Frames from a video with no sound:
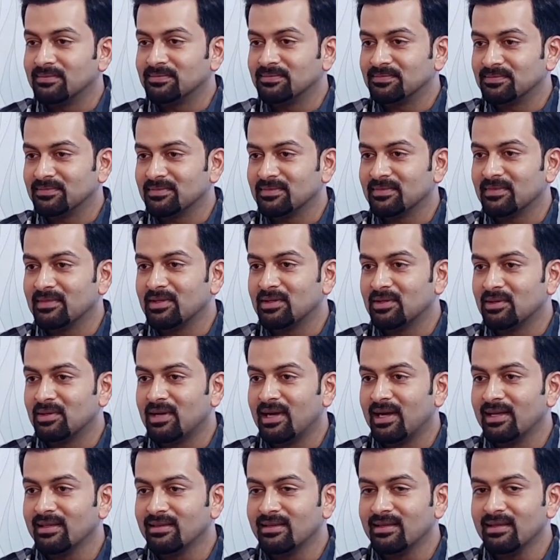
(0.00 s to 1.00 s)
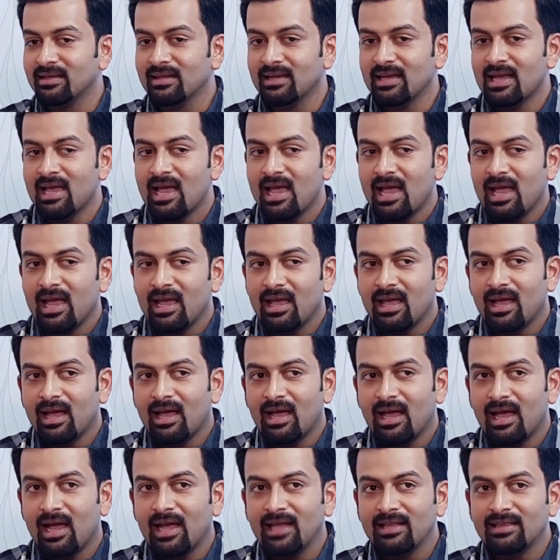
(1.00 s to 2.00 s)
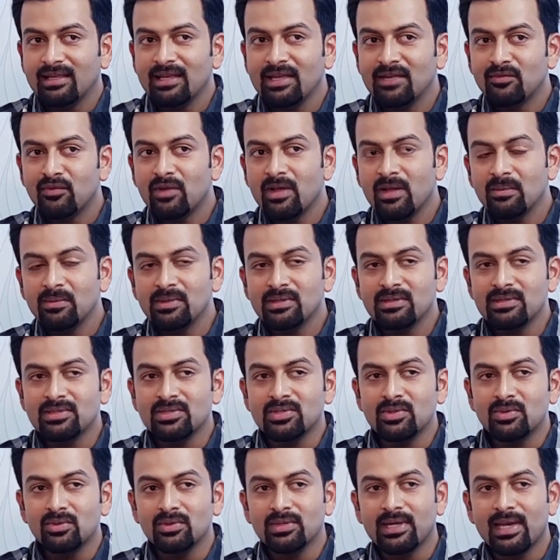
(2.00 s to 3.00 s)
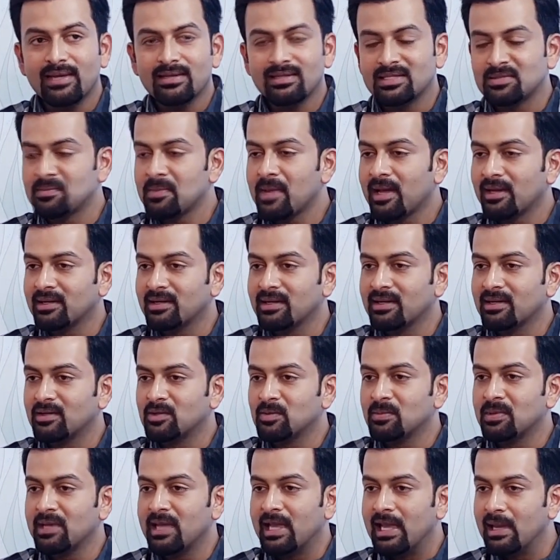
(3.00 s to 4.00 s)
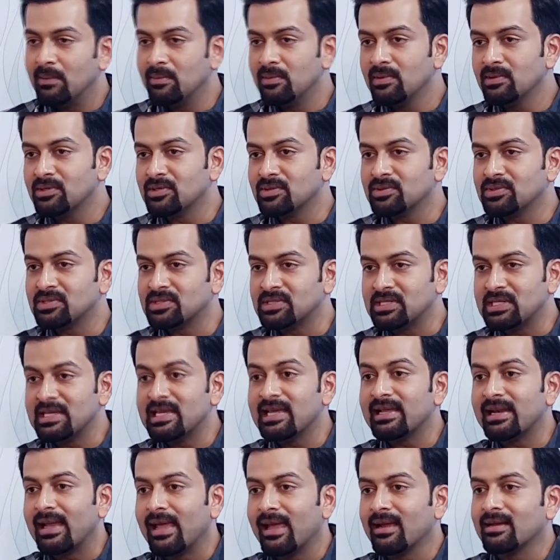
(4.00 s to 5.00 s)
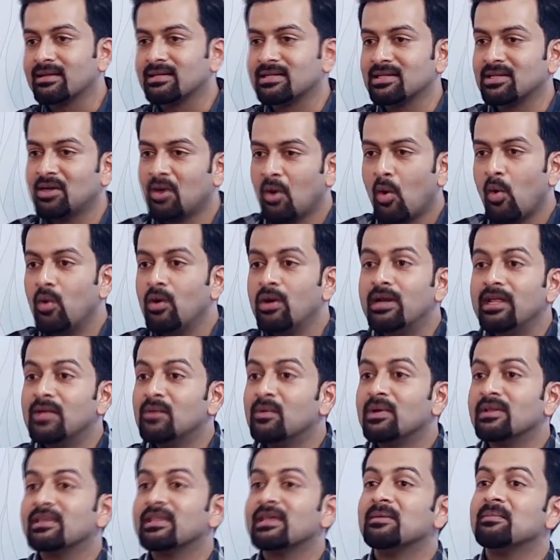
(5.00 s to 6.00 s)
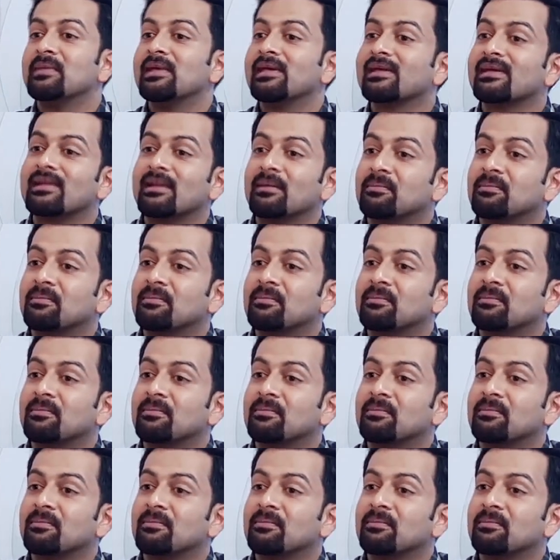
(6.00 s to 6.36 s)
Yeah. You know, I think, I think it would have been so charismatic to be able to see an actor only when they make an